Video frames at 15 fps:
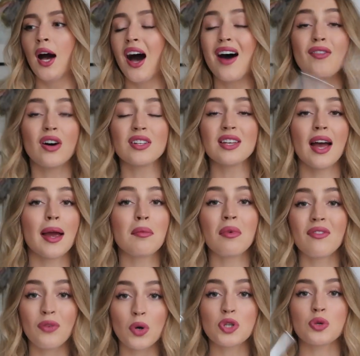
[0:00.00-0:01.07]
Of all
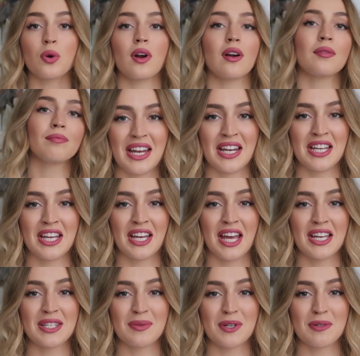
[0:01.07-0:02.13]
time, for sure. Can you
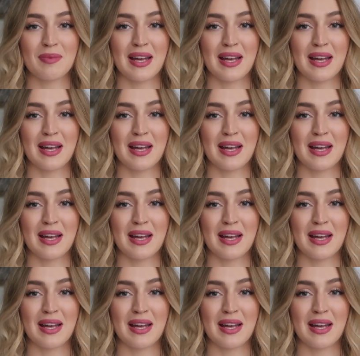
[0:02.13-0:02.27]
guess which